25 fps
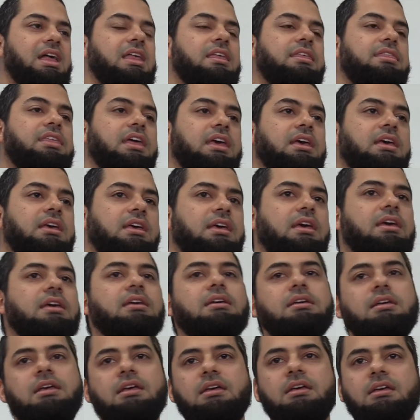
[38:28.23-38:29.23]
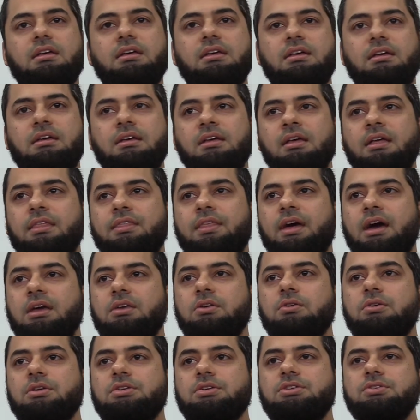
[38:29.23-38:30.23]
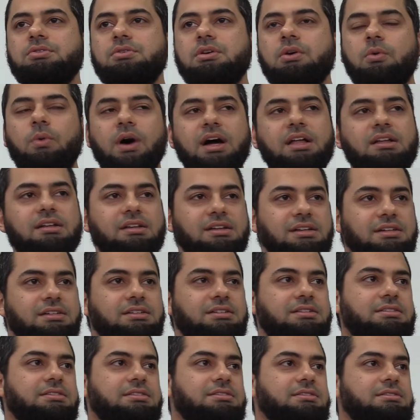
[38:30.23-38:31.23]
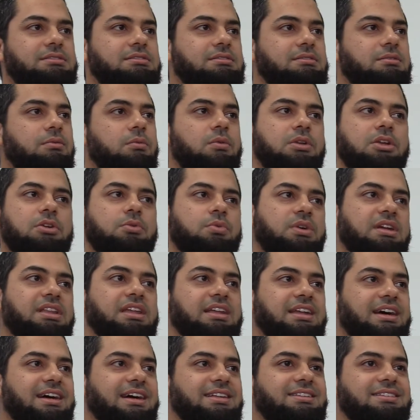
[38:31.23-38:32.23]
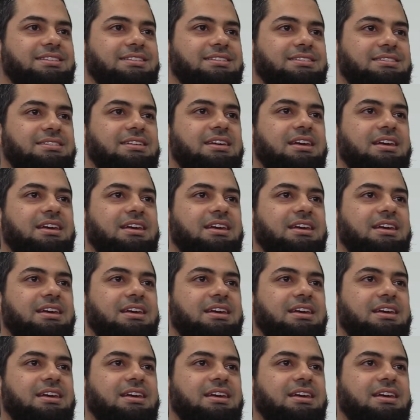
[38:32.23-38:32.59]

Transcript: Thinking that you're doing well when you're really not.